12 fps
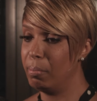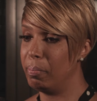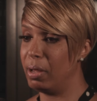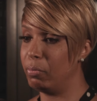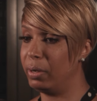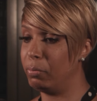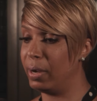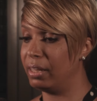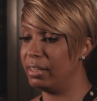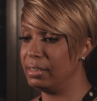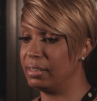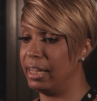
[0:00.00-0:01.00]
But we wear
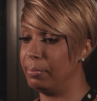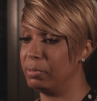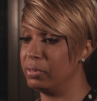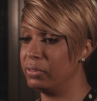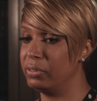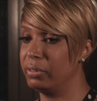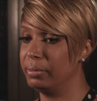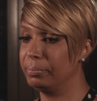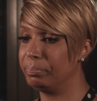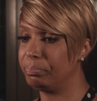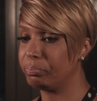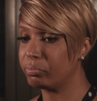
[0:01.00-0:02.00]
these labels,
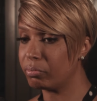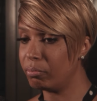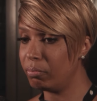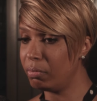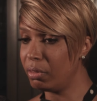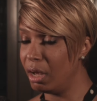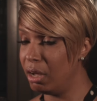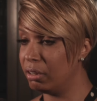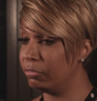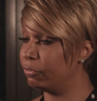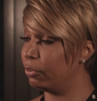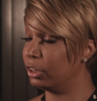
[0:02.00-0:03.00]

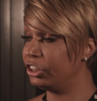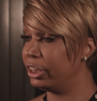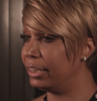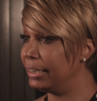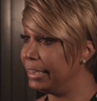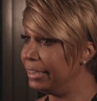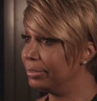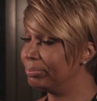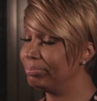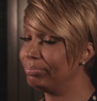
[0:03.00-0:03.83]
unfortunately,